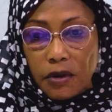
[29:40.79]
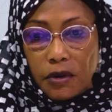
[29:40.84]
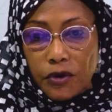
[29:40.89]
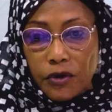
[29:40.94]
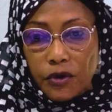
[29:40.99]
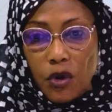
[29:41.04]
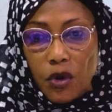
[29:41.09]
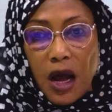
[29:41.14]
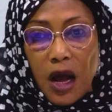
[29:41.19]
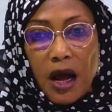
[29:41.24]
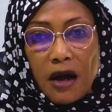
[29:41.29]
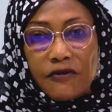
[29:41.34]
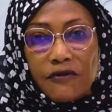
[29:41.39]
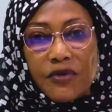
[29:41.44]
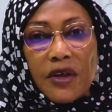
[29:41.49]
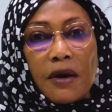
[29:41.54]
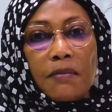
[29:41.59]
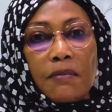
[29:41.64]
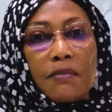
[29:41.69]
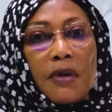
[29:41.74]
You have
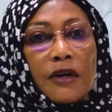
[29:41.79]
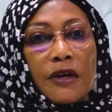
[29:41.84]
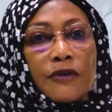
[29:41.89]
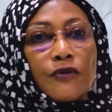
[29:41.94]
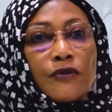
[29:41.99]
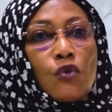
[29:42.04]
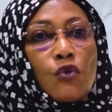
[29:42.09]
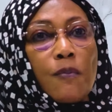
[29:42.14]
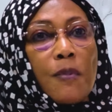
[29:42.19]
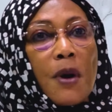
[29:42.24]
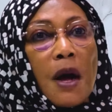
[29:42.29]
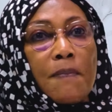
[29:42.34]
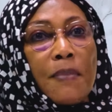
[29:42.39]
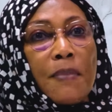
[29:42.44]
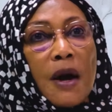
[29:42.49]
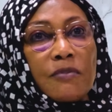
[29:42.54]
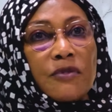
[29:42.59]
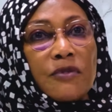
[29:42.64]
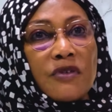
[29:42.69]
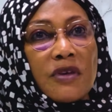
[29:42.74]
them as super
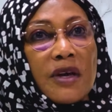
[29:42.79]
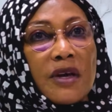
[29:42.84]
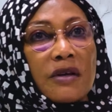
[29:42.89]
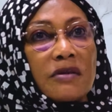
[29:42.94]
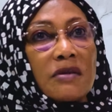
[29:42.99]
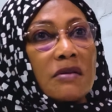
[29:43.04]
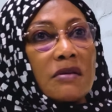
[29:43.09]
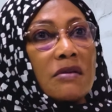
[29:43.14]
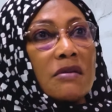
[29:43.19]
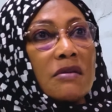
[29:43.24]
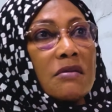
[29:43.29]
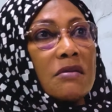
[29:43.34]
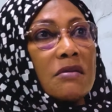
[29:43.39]
pamsecs,